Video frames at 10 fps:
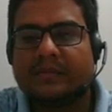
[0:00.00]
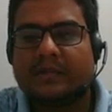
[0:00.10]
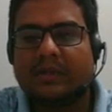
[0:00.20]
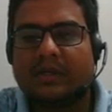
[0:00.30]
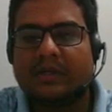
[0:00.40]

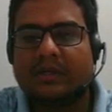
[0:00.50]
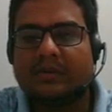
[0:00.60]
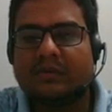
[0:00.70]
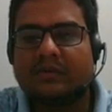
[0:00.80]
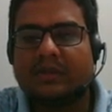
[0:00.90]
r
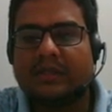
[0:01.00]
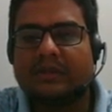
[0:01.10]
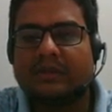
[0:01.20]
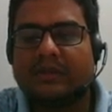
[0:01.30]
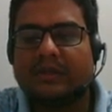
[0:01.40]
into sin
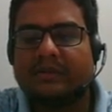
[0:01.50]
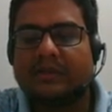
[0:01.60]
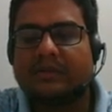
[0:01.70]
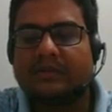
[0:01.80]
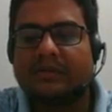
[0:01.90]
theta minus
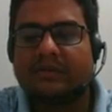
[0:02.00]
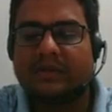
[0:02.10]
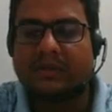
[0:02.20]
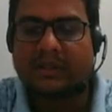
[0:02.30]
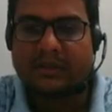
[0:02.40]
alpha we
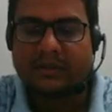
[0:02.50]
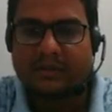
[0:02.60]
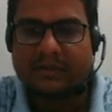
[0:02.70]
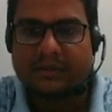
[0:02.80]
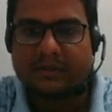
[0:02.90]
can write,
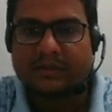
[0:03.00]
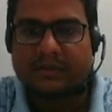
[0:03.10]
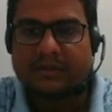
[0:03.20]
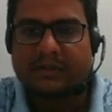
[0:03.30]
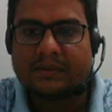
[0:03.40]

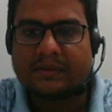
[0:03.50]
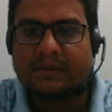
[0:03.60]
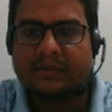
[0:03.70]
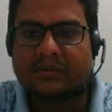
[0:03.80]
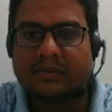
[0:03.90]

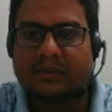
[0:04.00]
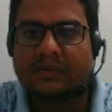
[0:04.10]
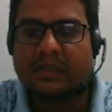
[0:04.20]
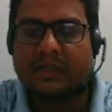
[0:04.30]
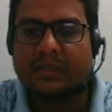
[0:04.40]
since
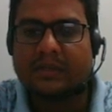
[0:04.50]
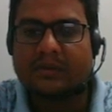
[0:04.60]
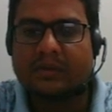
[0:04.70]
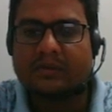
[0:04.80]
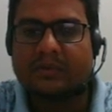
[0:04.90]
sin a
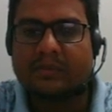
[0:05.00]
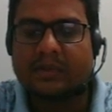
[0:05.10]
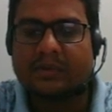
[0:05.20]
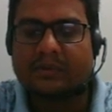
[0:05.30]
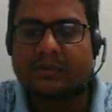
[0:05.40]
cos b
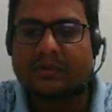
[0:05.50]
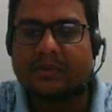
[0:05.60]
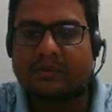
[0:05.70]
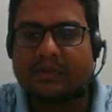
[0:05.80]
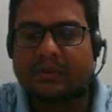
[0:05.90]
minus cos sin
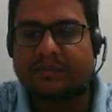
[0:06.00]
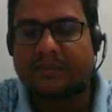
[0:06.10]
b. Okay,